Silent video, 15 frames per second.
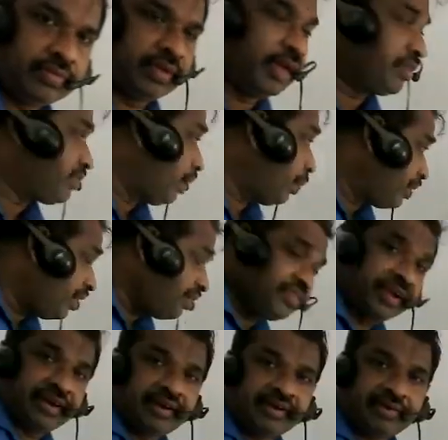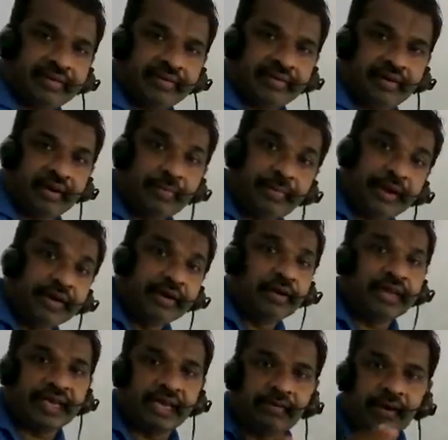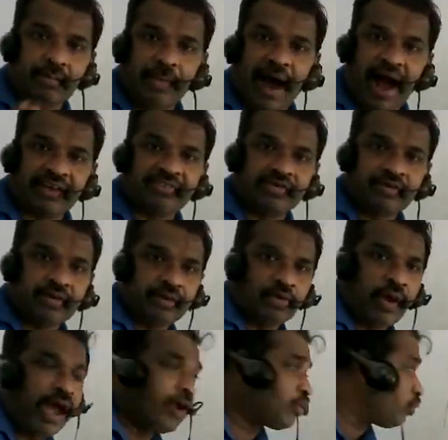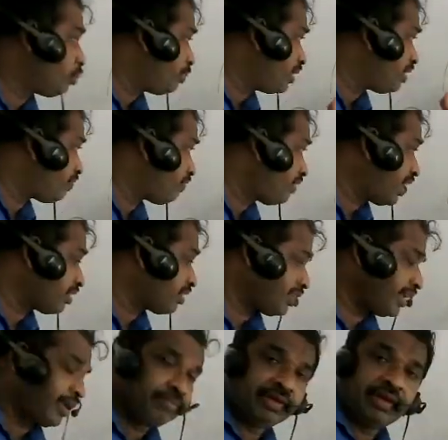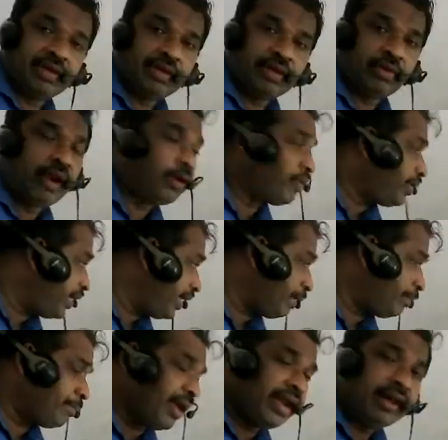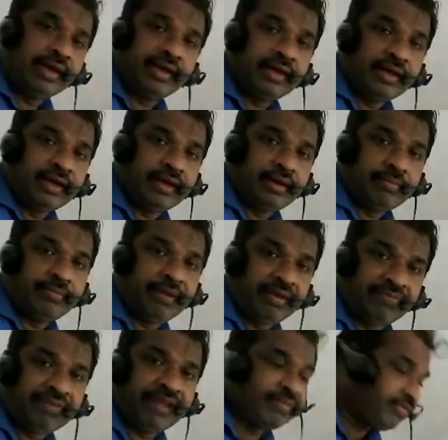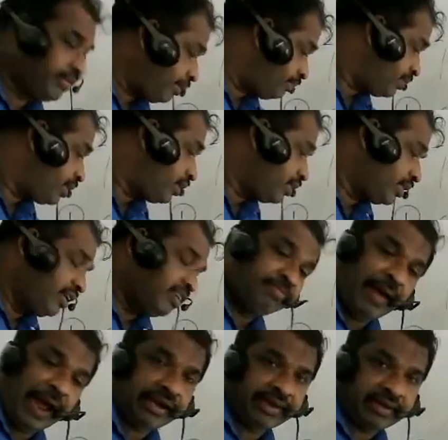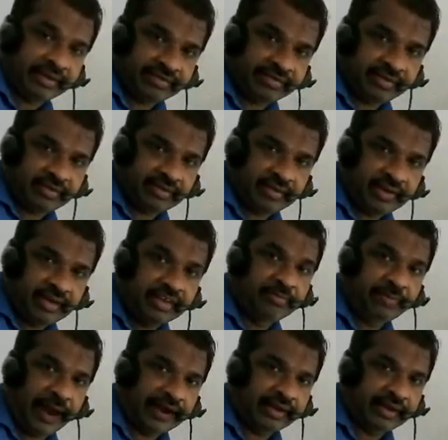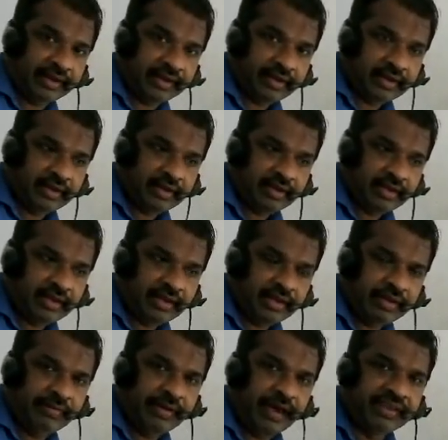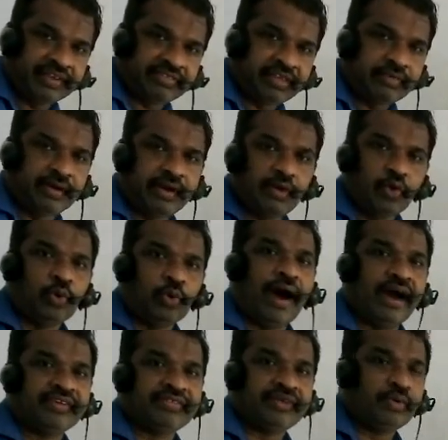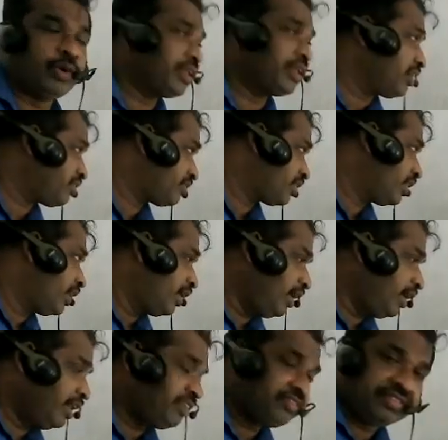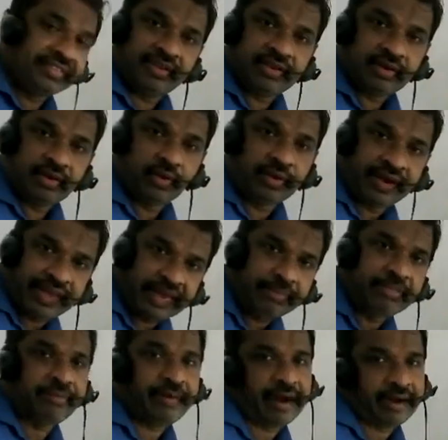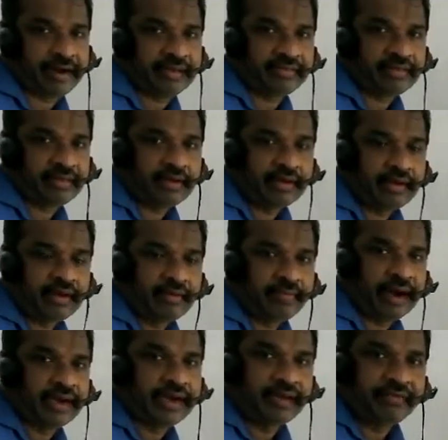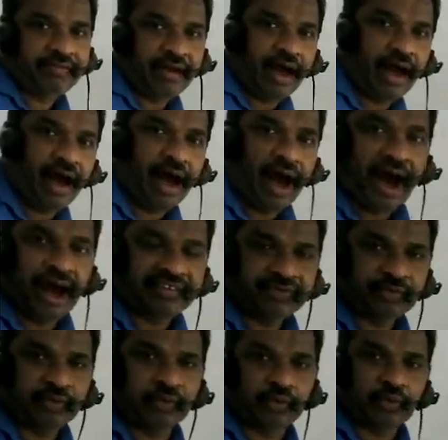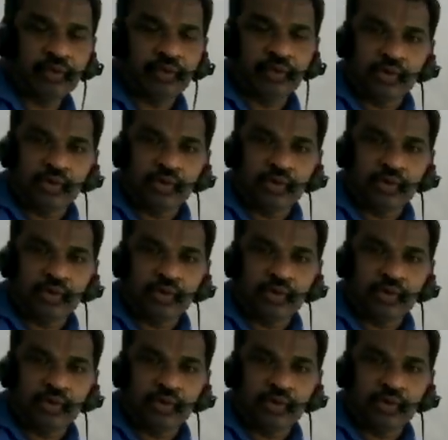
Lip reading: examination, depending on the given marks, you have to briefly explain. You have name and briefly explain these factors, each factor. If you are just given 2 marks, you can just list or name the factors. But if you are asked to